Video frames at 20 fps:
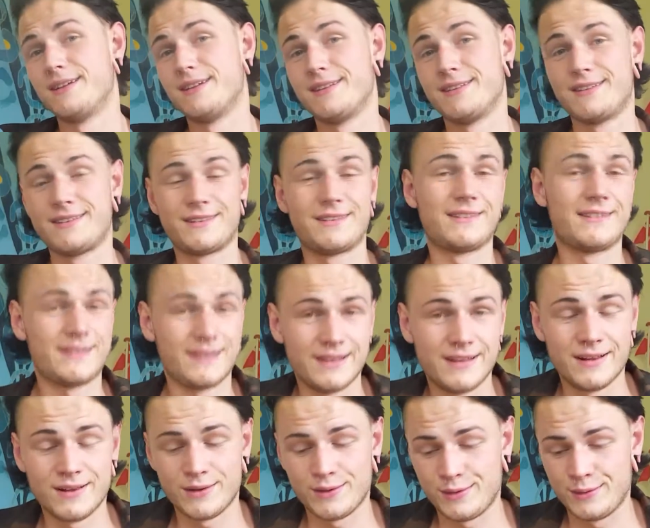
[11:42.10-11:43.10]

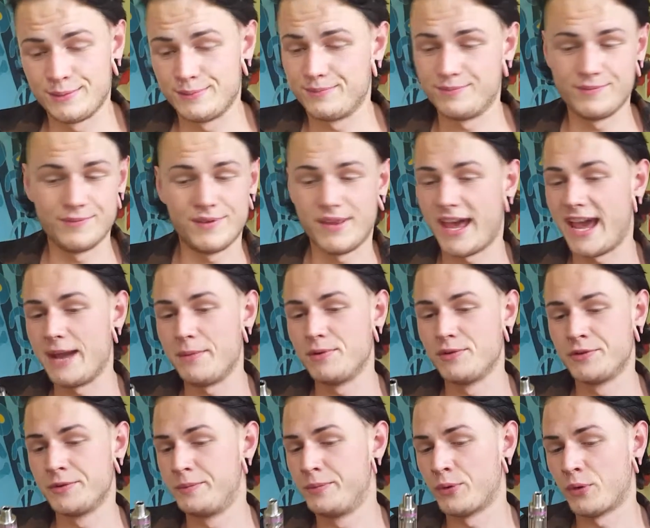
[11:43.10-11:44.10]
Still
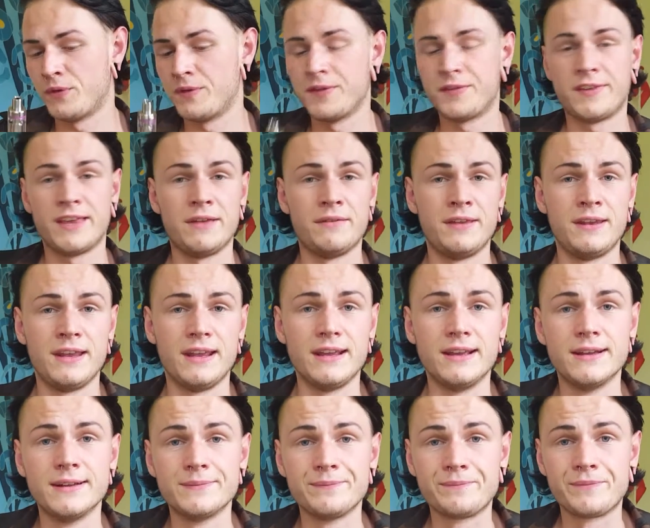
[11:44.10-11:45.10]
able to pull the
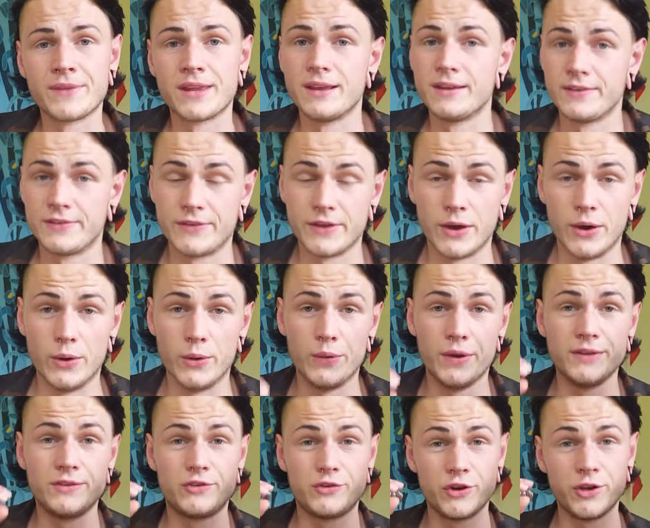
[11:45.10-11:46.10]
70, so
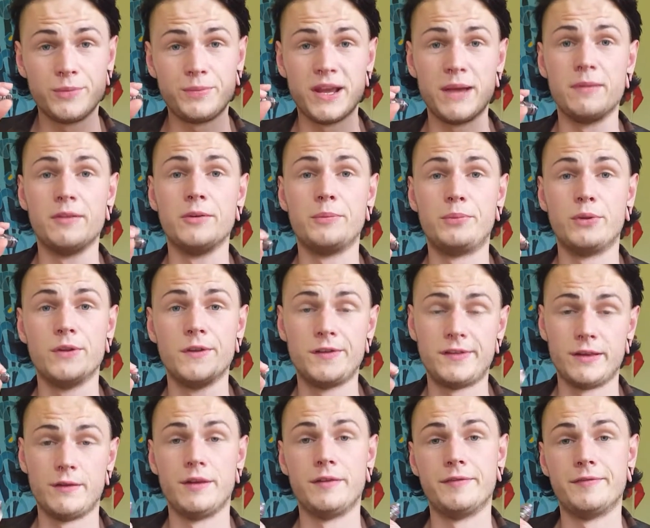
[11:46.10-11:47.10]
it should be able to pull the
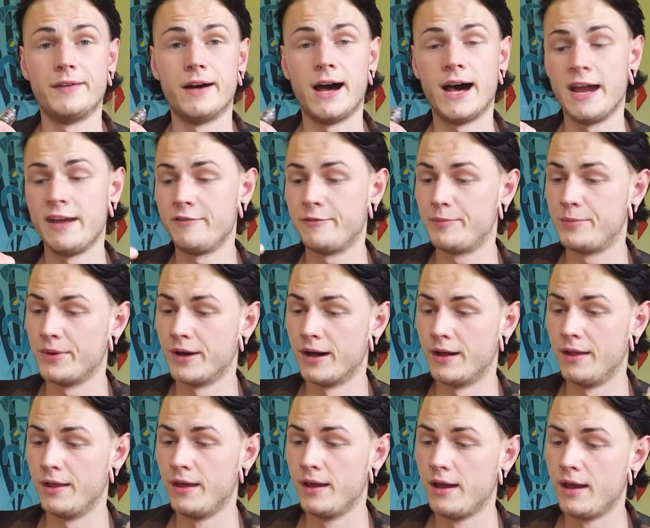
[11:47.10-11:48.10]
75,
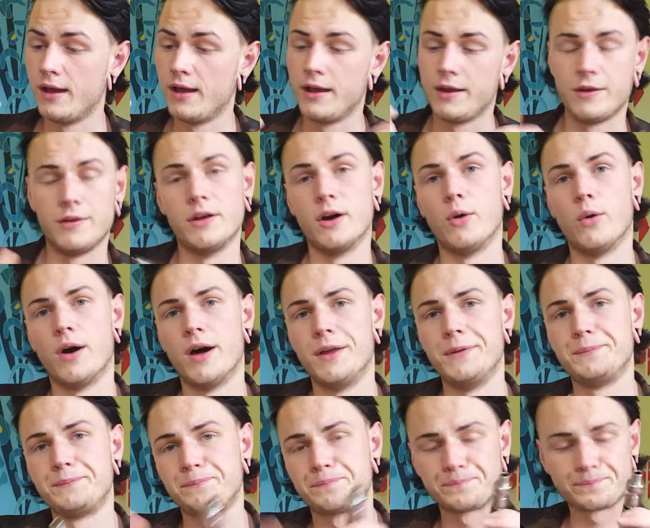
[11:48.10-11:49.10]
but you know
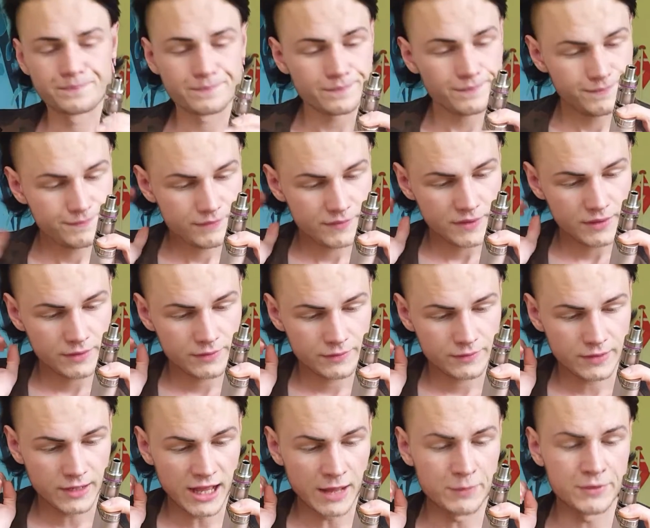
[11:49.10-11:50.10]
what,
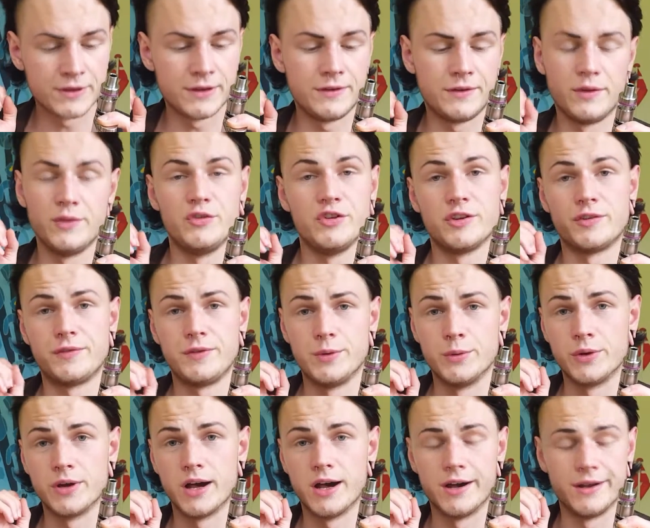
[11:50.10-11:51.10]
I'm gonna do it just for
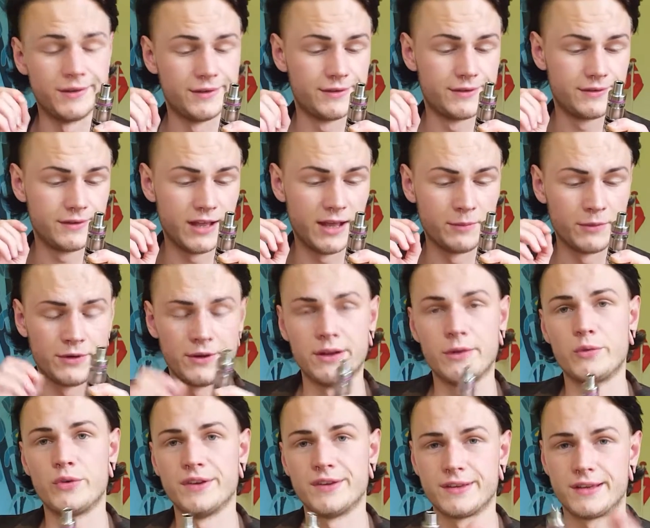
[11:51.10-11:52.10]
you guys, I'm gonna
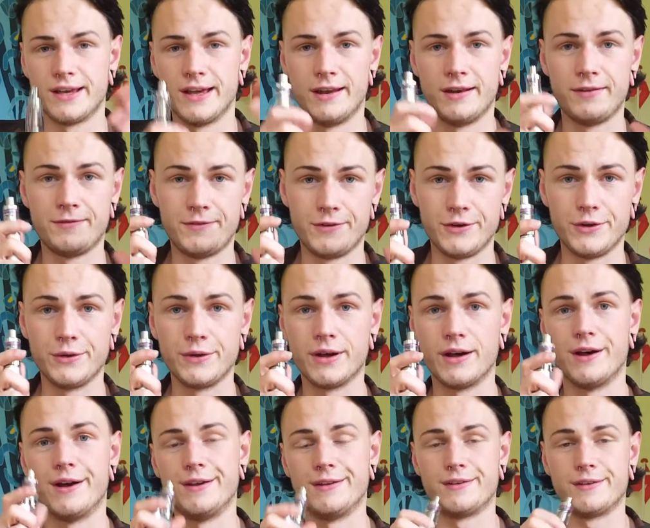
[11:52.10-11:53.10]
risk it for you
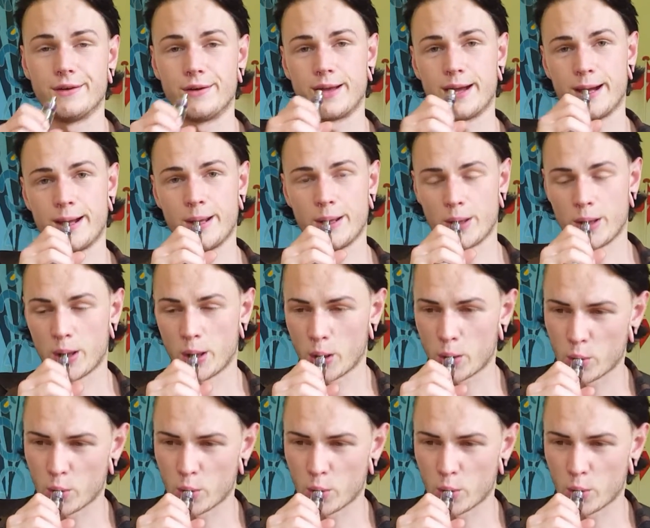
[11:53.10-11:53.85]
guys, okay?